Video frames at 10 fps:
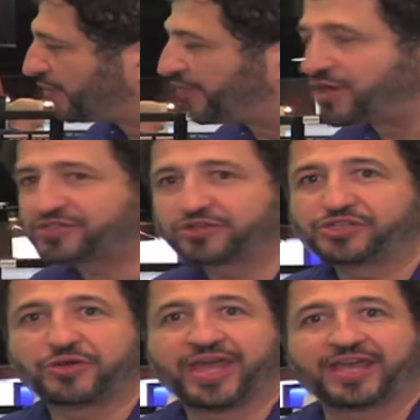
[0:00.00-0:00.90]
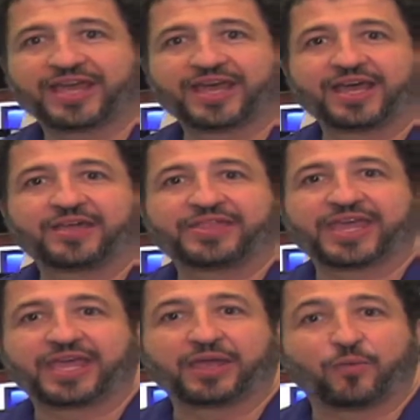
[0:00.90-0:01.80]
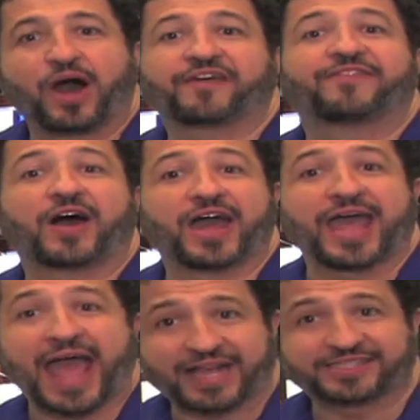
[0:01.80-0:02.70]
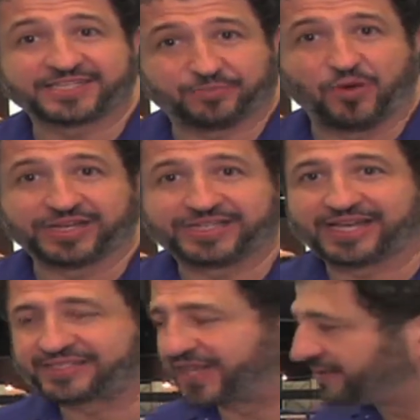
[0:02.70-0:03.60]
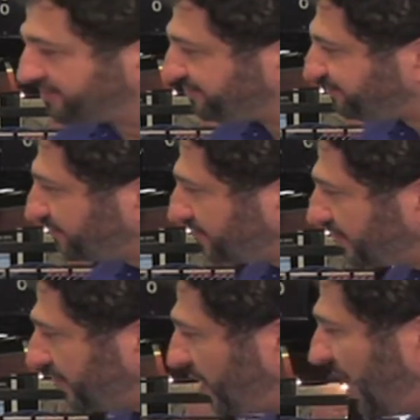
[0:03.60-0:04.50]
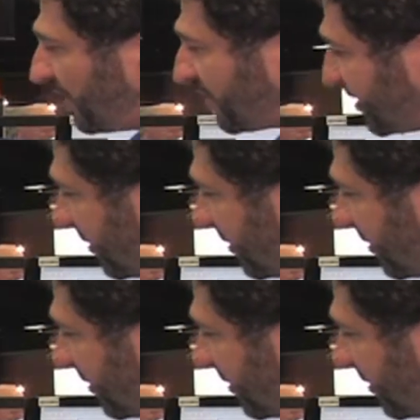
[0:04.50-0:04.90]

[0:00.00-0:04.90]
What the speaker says: We're also doing the Wi-Fi access point testing, and you can